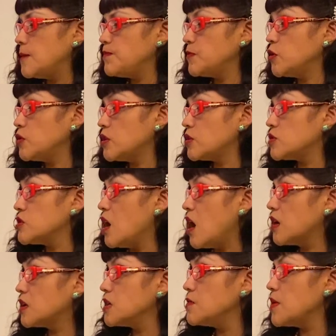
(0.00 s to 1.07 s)
you need to
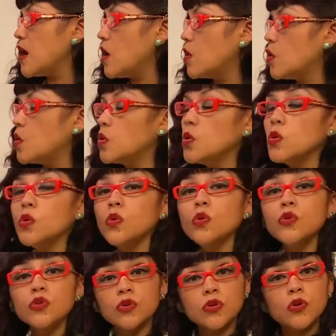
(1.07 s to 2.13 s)
talk about
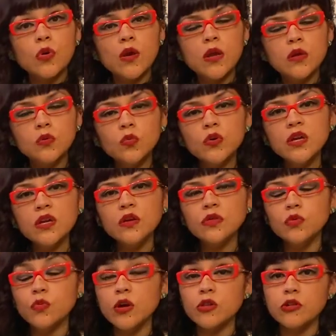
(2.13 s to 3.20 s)
who you're going
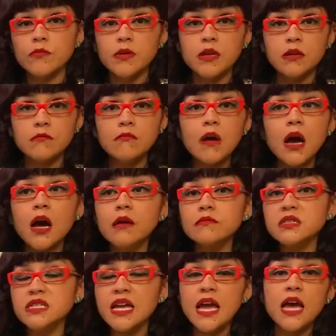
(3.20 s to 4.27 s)
with, whether it be your mom,
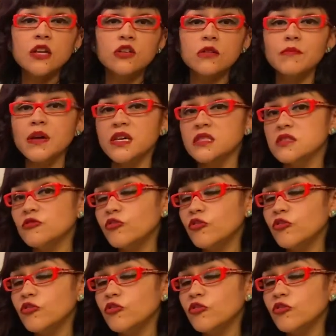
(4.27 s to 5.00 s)
dad, your best